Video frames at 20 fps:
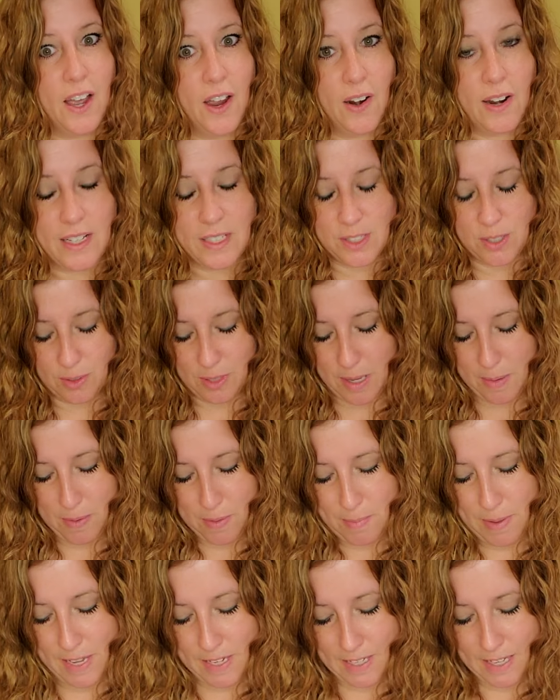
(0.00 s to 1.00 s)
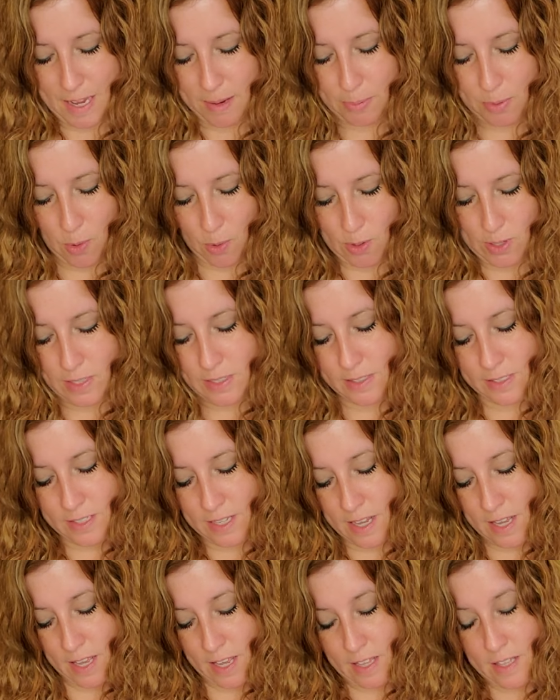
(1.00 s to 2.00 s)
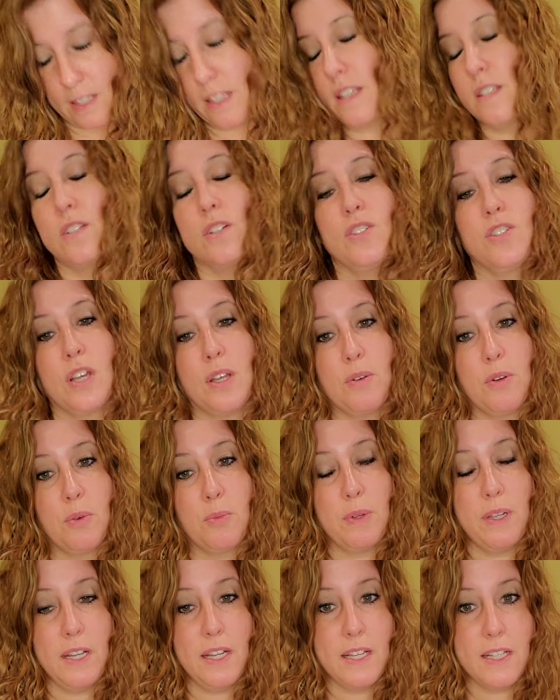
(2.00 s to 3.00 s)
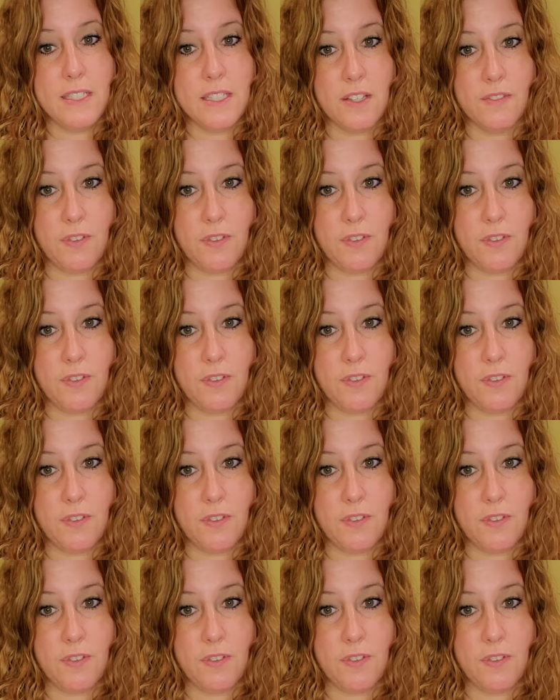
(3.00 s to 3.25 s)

All right, so keep in mind, Capricorns, these are general readings.